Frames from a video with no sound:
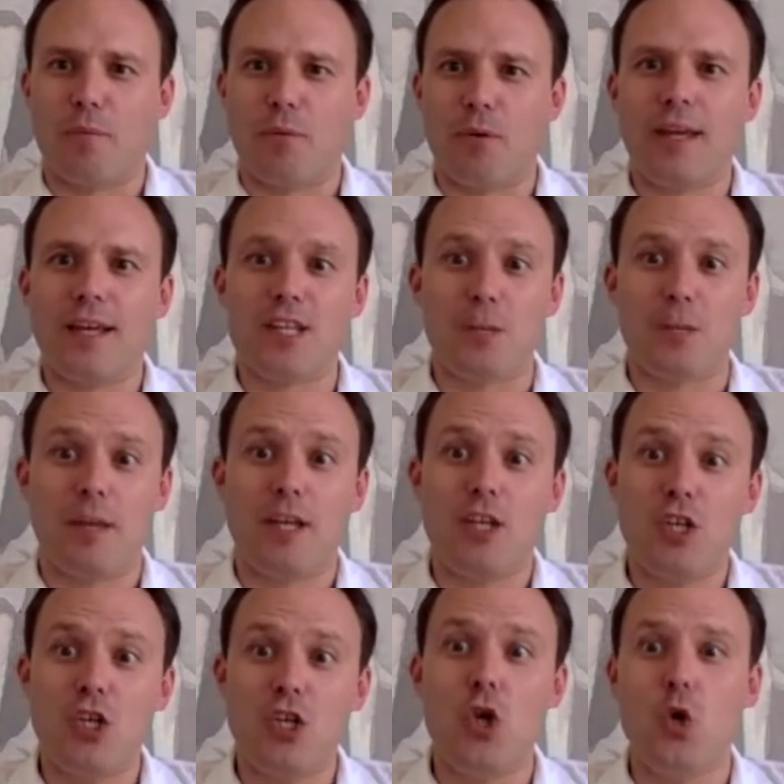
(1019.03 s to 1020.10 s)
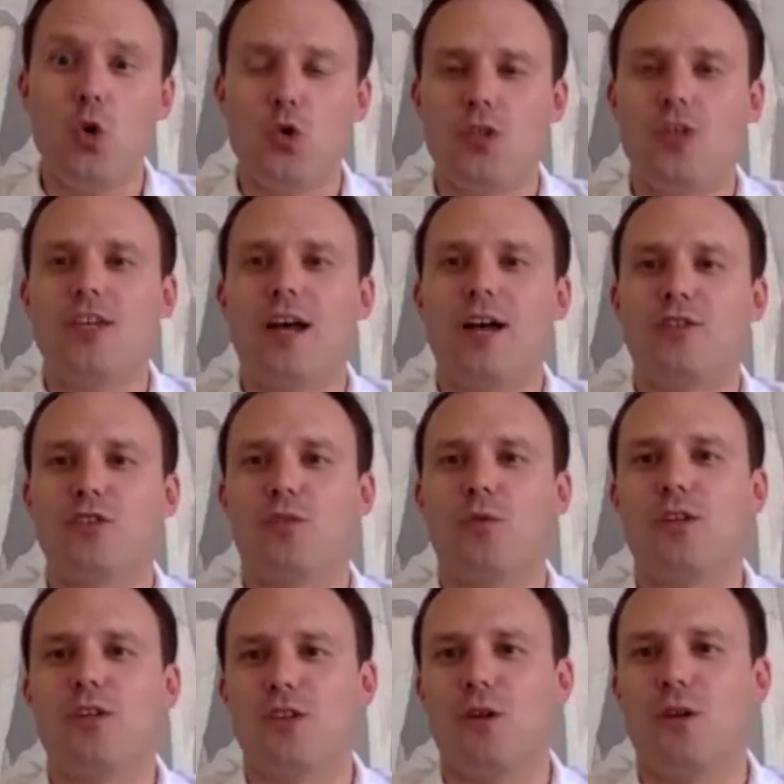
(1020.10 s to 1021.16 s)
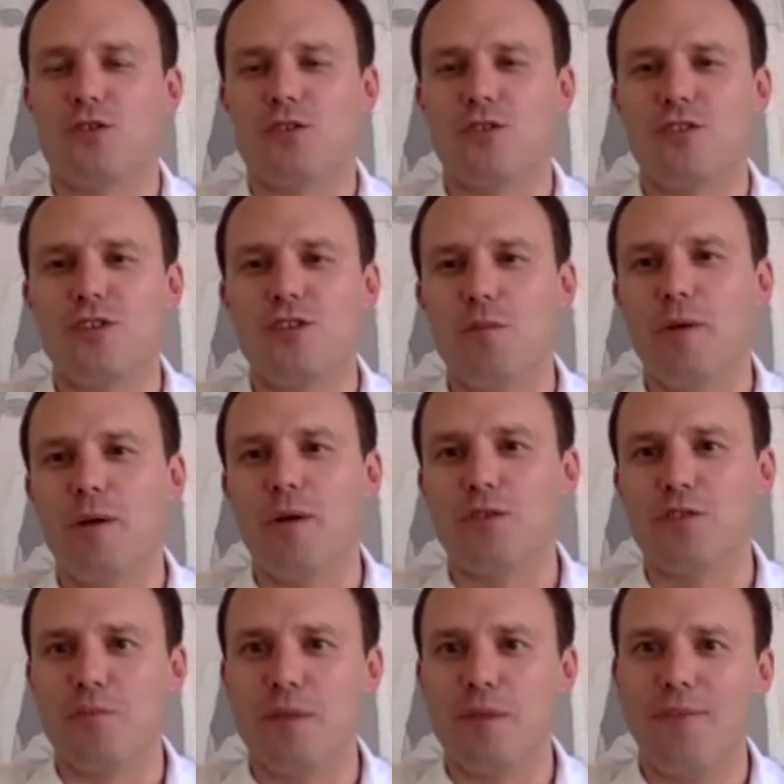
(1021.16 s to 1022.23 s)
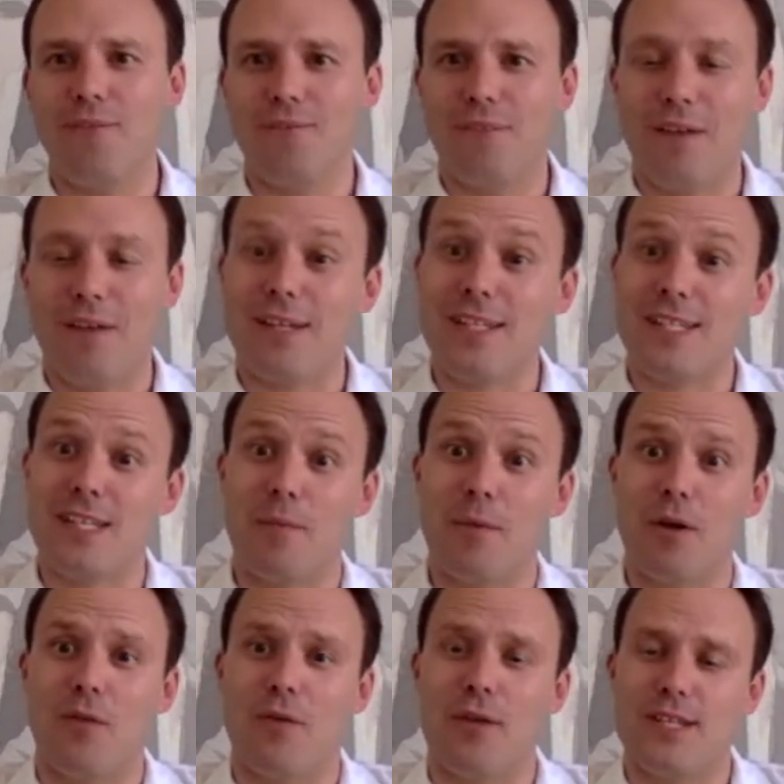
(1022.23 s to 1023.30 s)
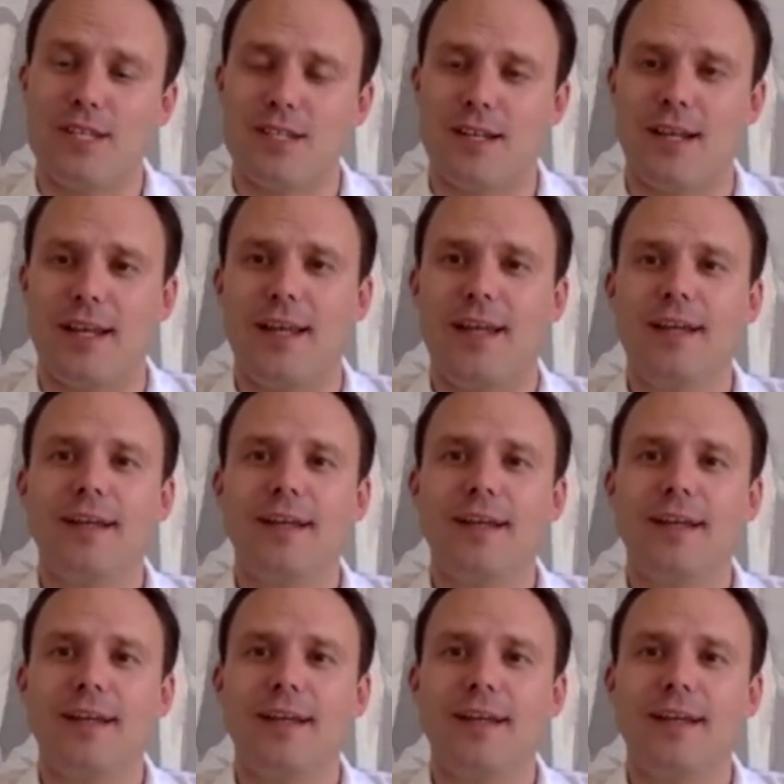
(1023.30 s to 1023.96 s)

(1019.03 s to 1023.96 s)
bringing something new to the Delta, which lots of the new builds have been very similar recently.